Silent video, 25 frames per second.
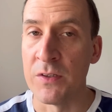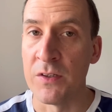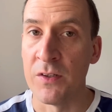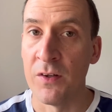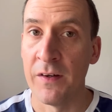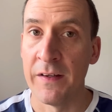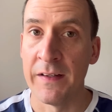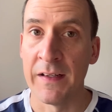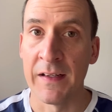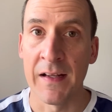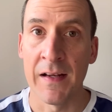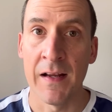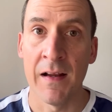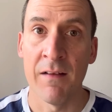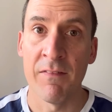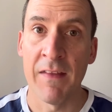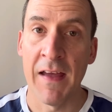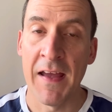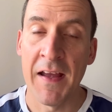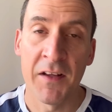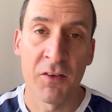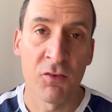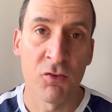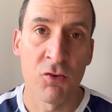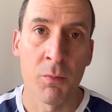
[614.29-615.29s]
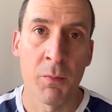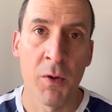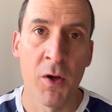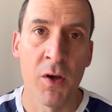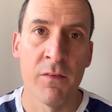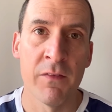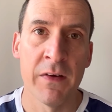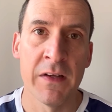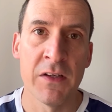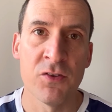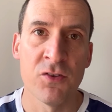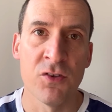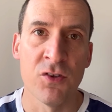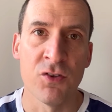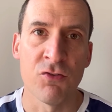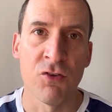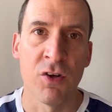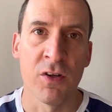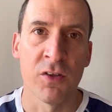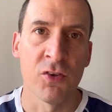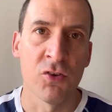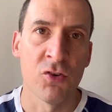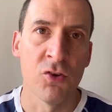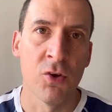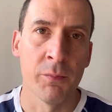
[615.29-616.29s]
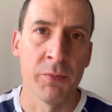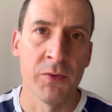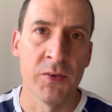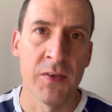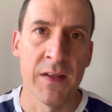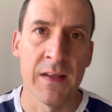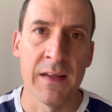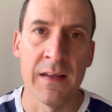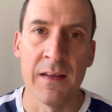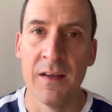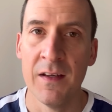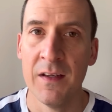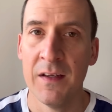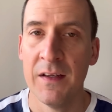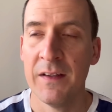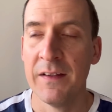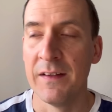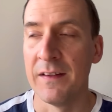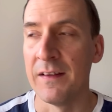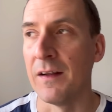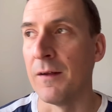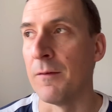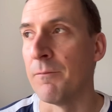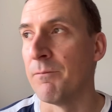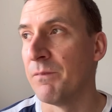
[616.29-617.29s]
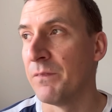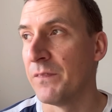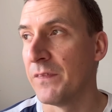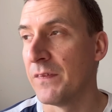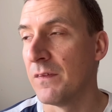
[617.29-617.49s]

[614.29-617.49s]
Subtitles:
United are going to have that extra motivation of trying to stop City, you